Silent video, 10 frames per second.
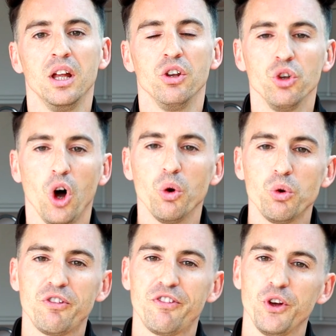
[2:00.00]
Not
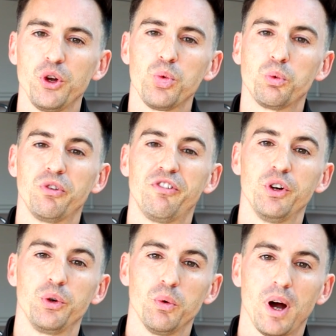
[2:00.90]
all food will
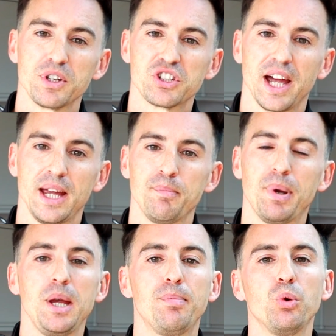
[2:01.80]
fill you up the same.
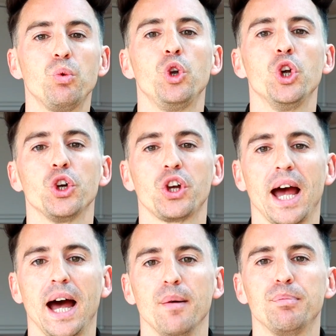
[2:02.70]
People look
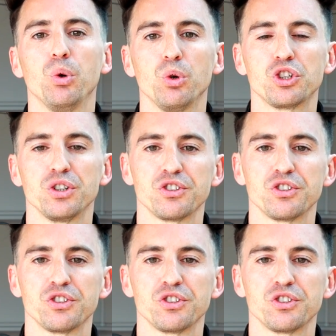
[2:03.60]
at portion